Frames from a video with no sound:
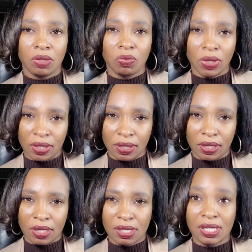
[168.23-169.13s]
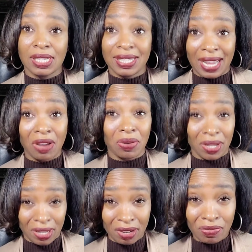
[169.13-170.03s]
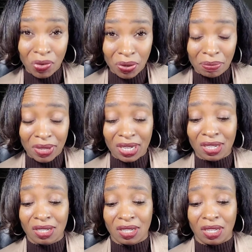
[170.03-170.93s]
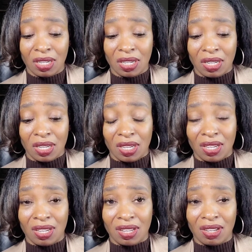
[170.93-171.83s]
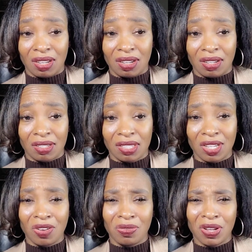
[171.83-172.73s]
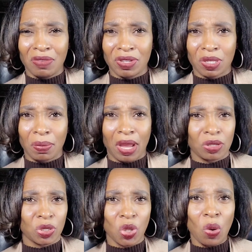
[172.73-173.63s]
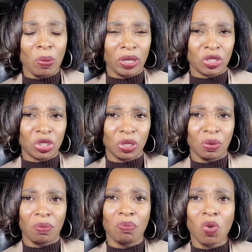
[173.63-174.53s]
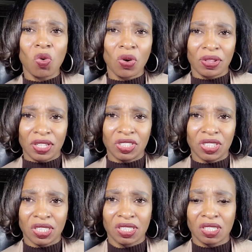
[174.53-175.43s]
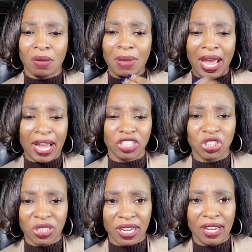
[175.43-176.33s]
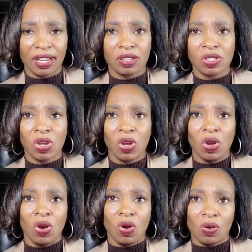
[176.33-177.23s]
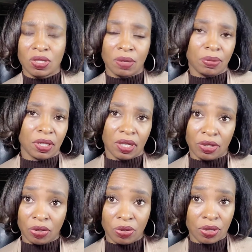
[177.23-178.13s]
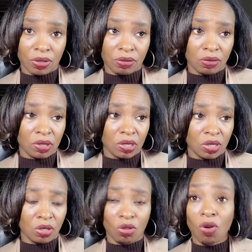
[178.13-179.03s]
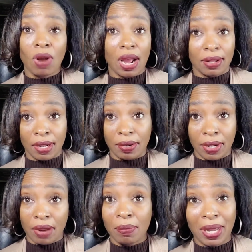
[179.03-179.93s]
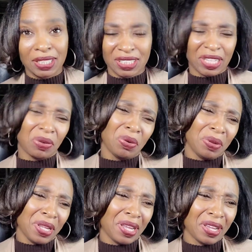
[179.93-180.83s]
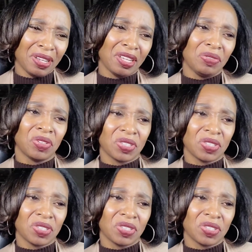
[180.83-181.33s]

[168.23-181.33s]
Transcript: with it and sit down in it for a minute, self-love is about so much more than just some hashtags or something that you can throw out there and everybody just say, oh yeah, love